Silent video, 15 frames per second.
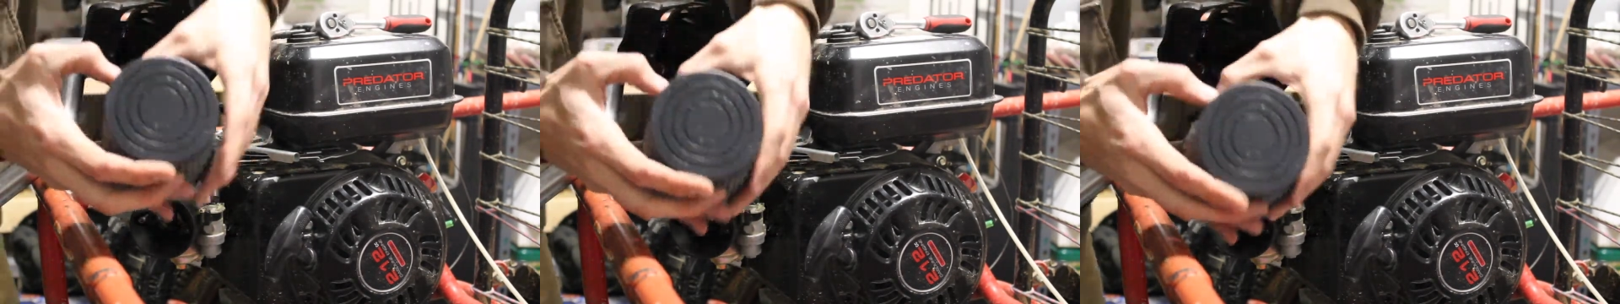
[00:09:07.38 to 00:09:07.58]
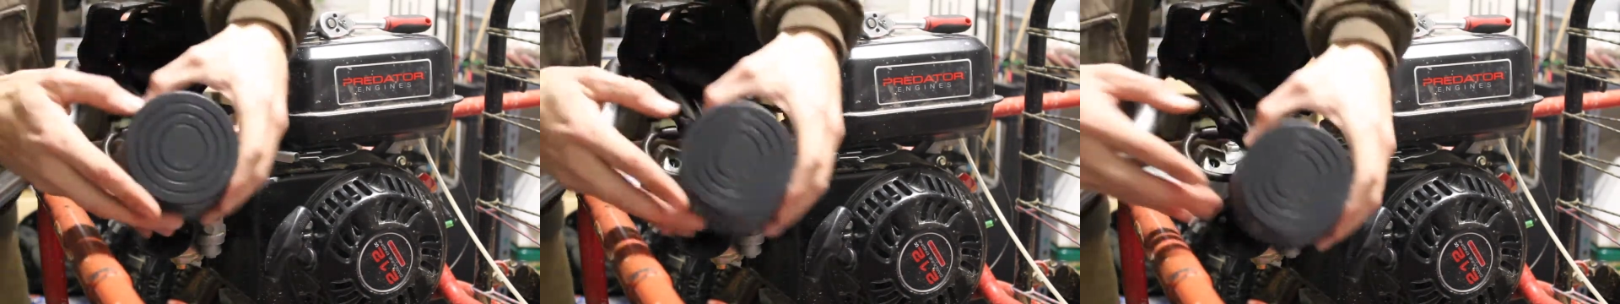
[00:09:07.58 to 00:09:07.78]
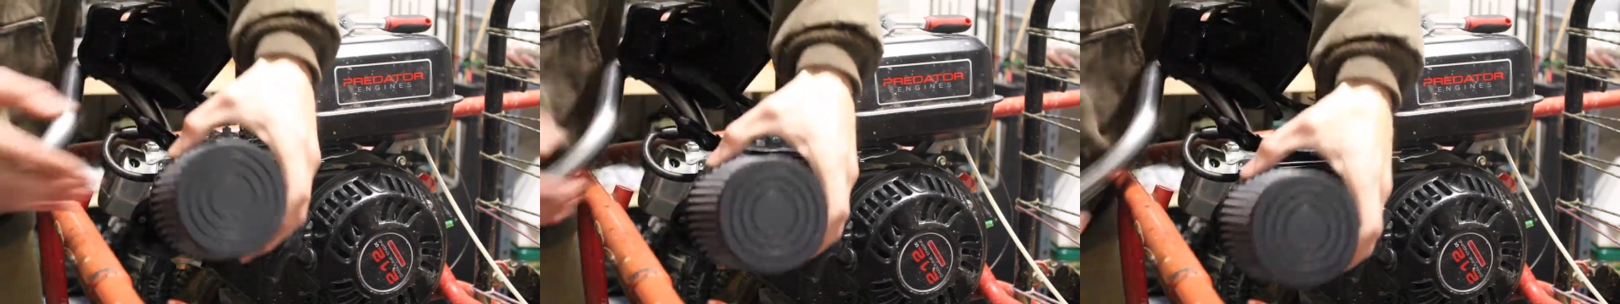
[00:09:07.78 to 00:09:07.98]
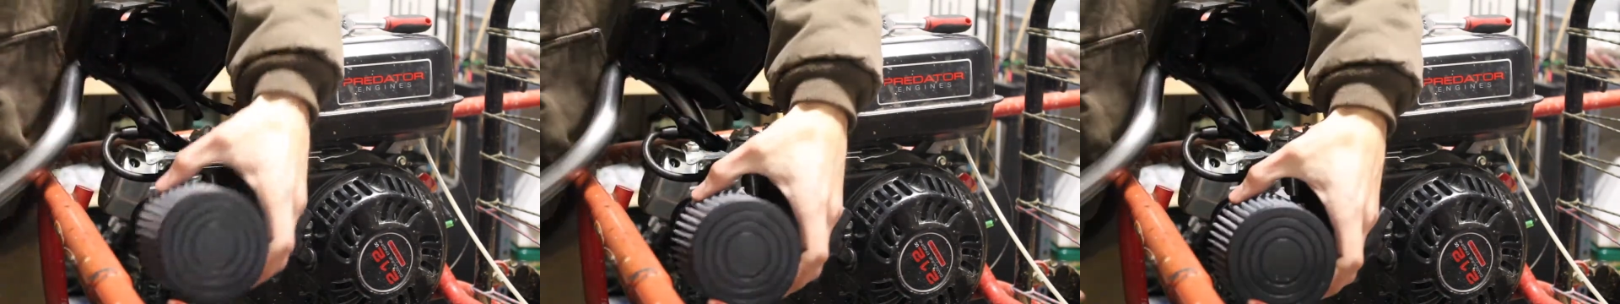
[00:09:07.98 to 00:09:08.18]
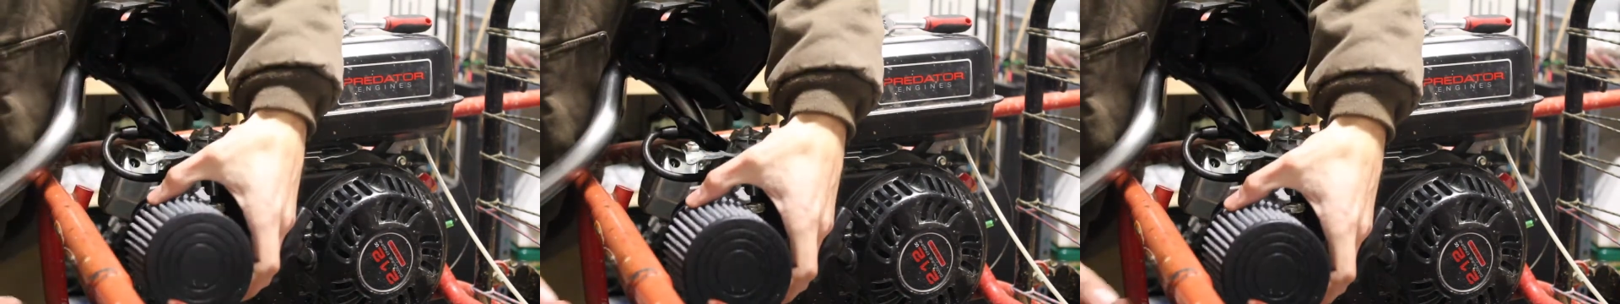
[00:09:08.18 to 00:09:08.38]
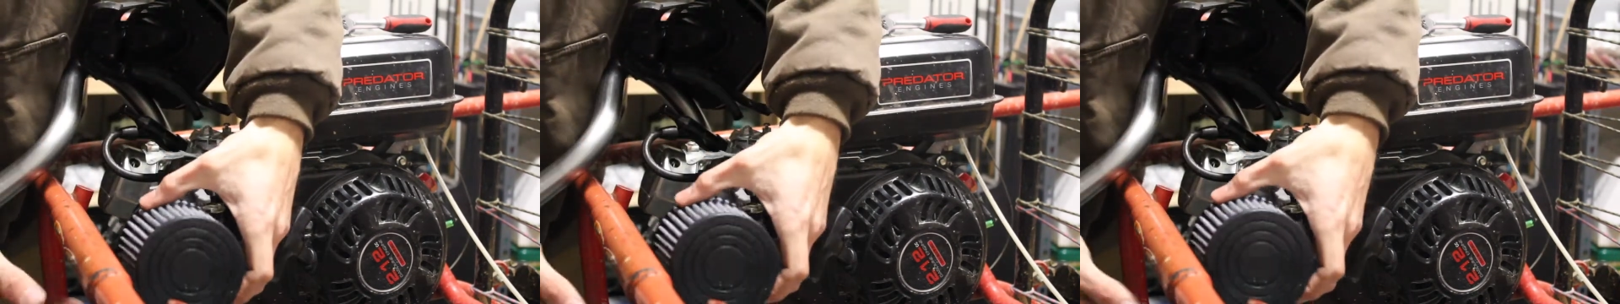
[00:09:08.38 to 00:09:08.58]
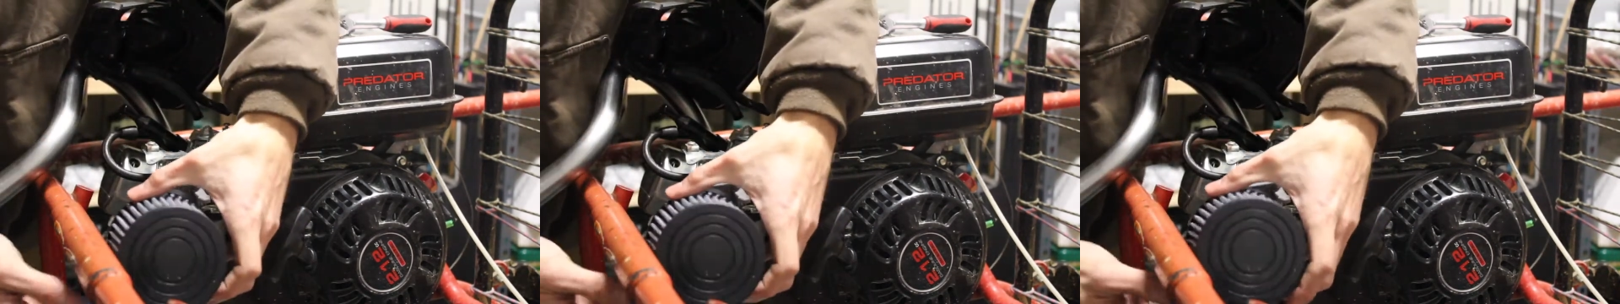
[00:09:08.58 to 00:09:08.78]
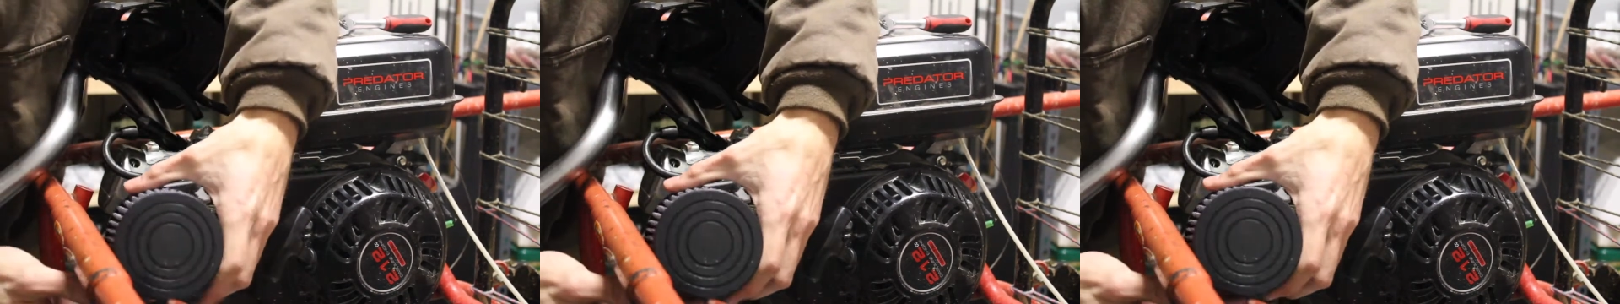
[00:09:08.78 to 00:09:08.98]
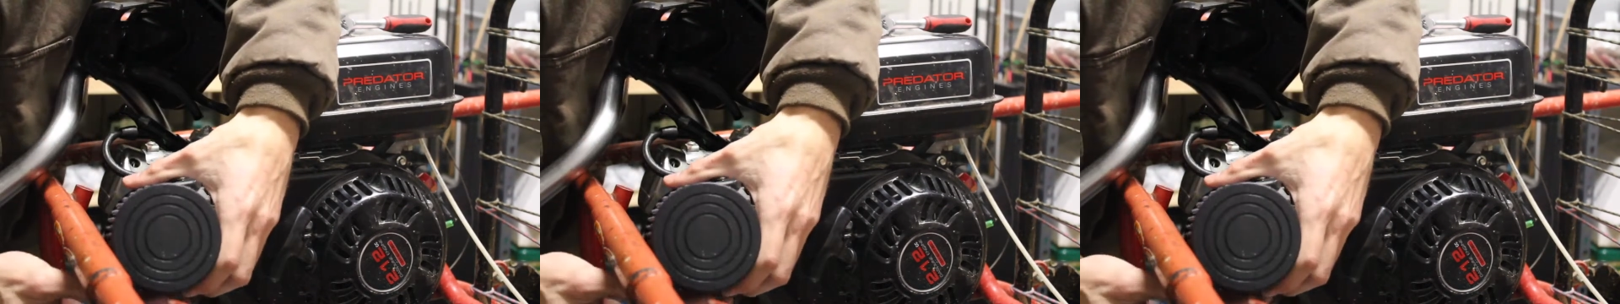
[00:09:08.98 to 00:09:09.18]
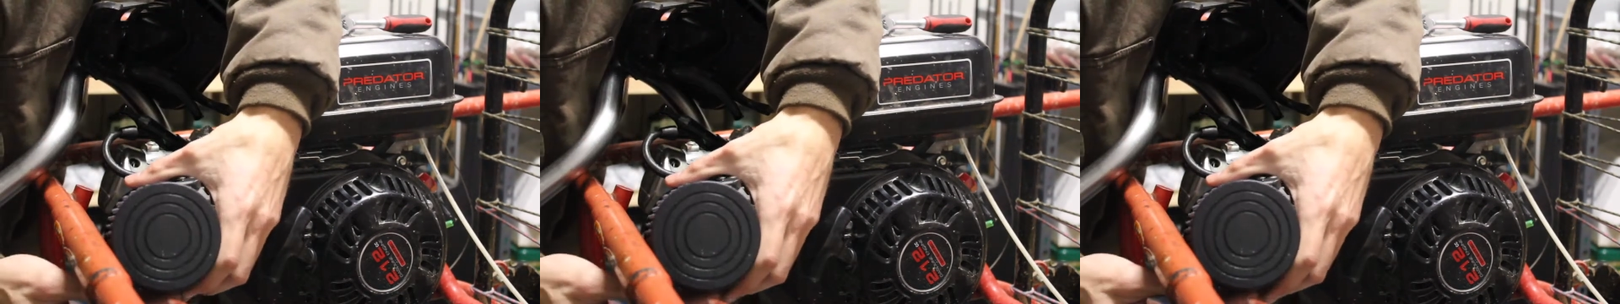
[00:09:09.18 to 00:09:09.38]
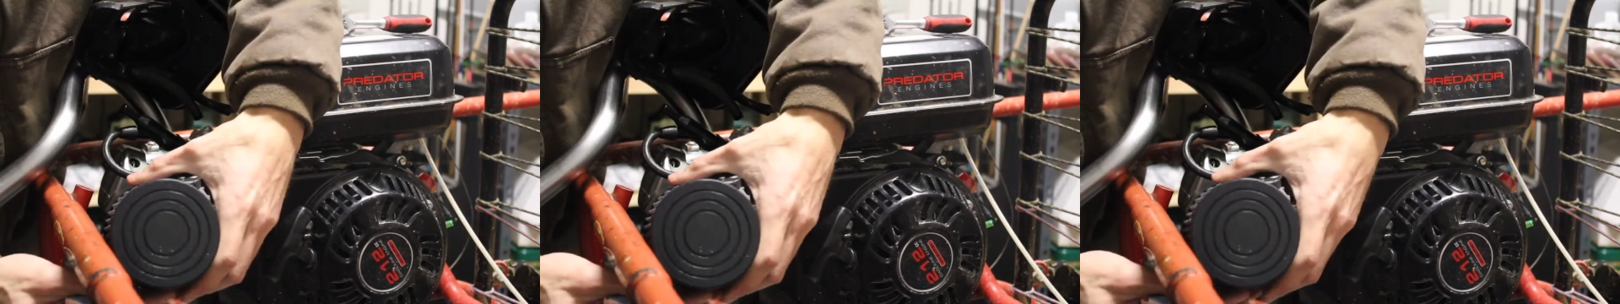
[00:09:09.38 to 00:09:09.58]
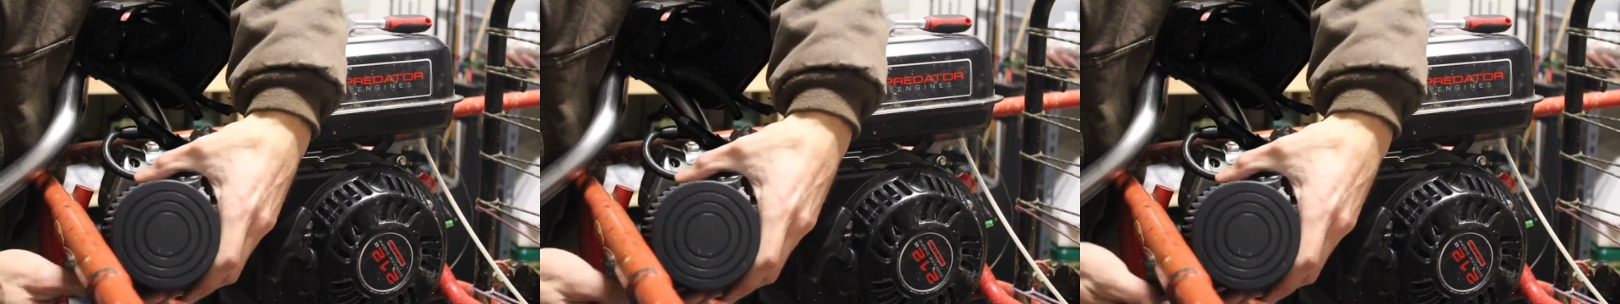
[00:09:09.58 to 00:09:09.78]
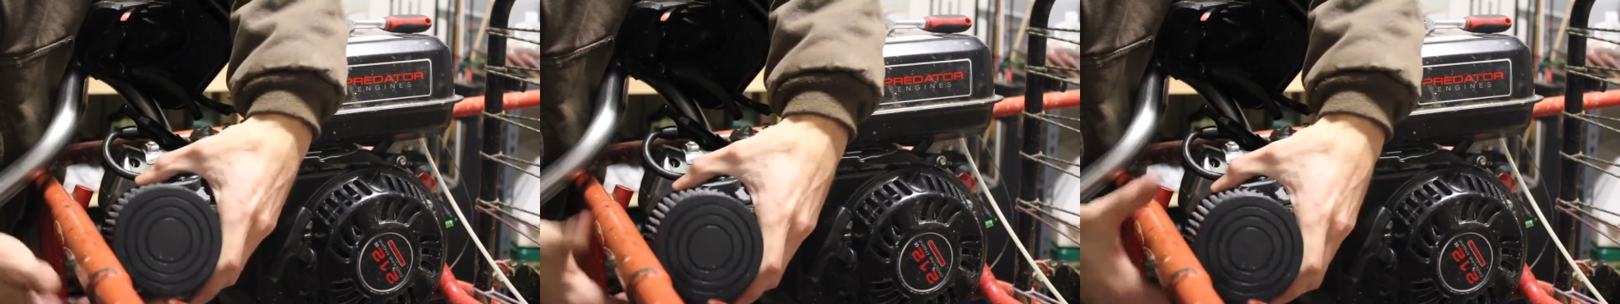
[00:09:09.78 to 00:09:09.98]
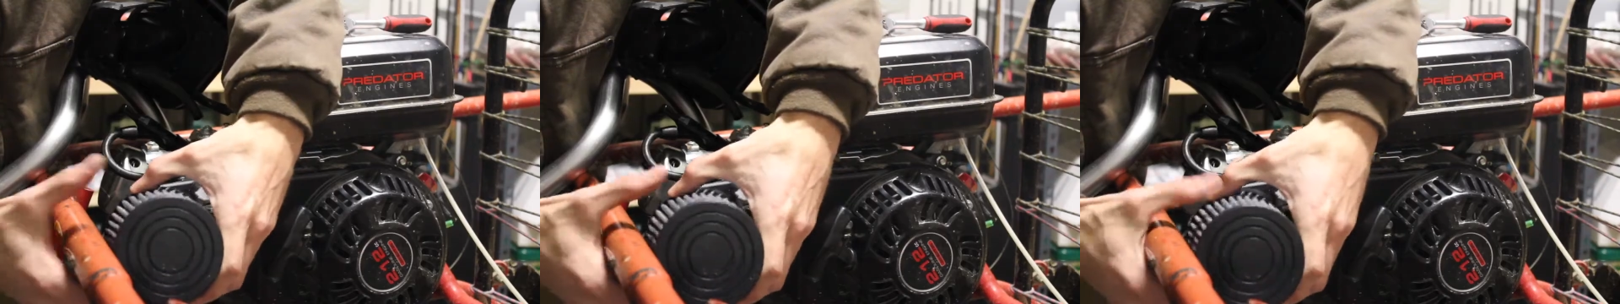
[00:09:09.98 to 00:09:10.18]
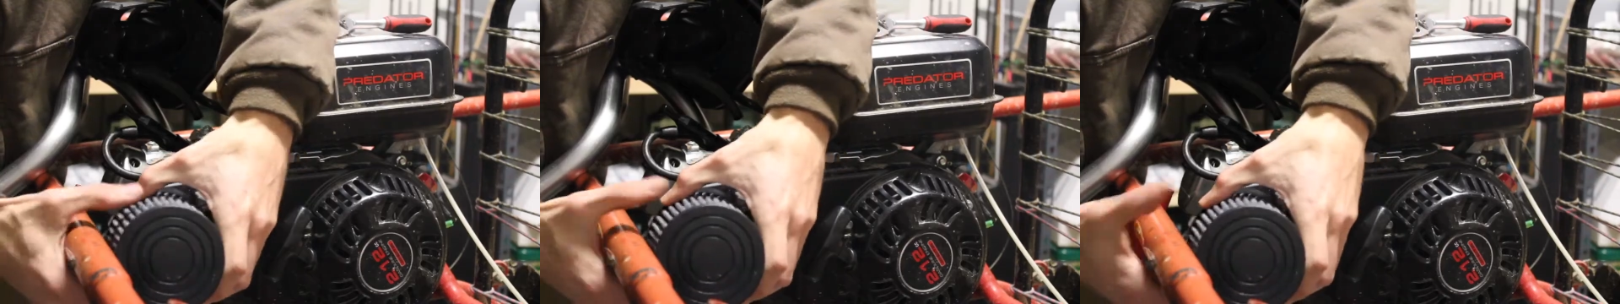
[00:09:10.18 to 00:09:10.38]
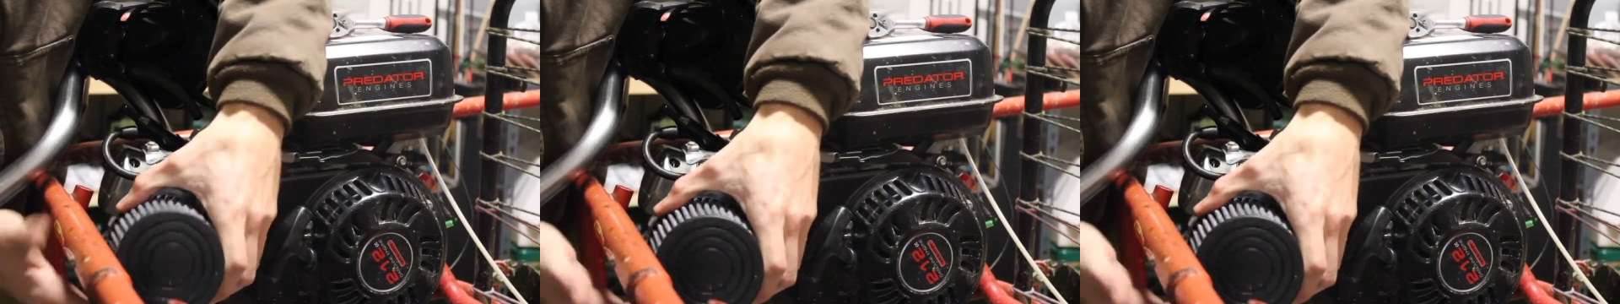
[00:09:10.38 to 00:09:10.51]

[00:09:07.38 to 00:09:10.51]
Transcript: [unreadable: no face in view]